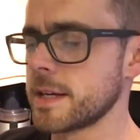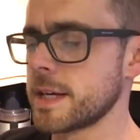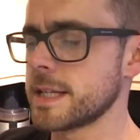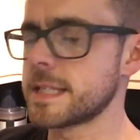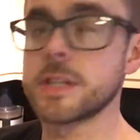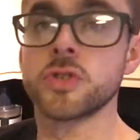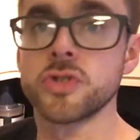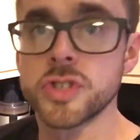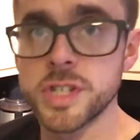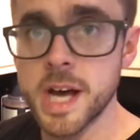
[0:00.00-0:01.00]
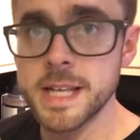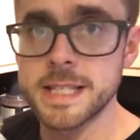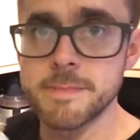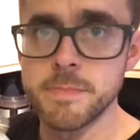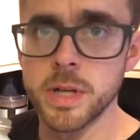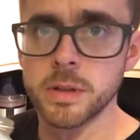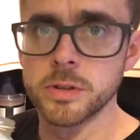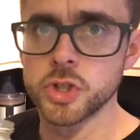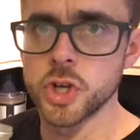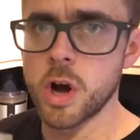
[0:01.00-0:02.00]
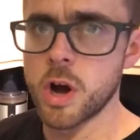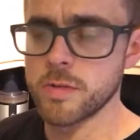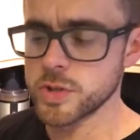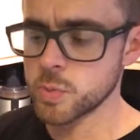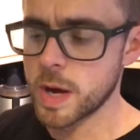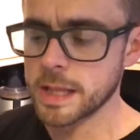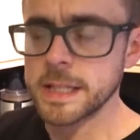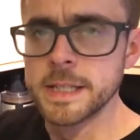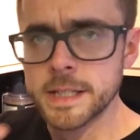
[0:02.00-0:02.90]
690ml jar as well.